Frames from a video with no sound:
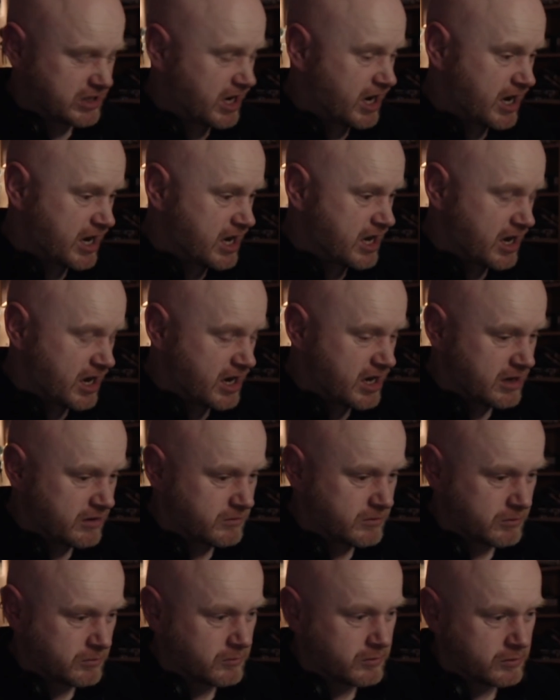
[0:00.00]
I
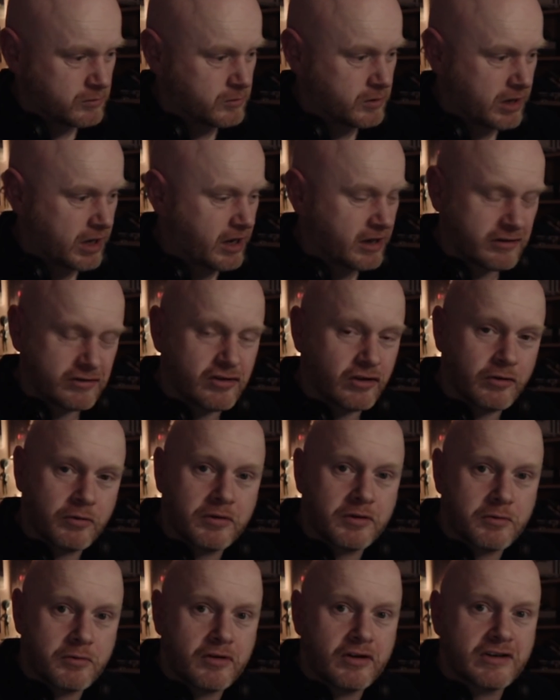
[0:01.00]
don't know what
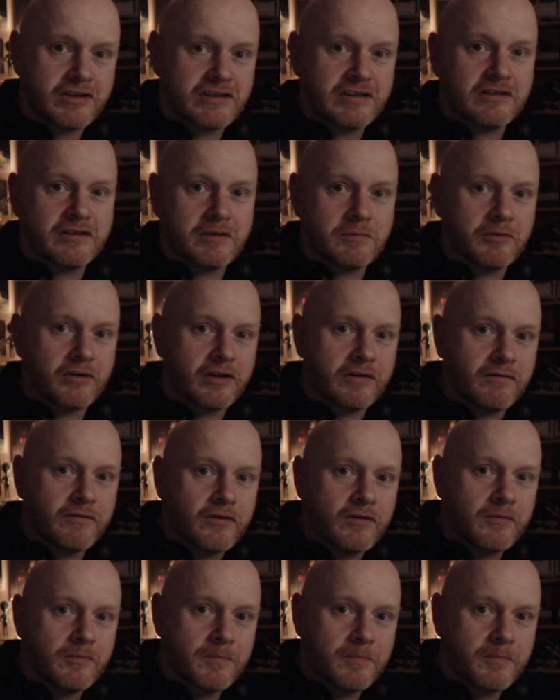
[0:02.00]
the word is I'm looking for.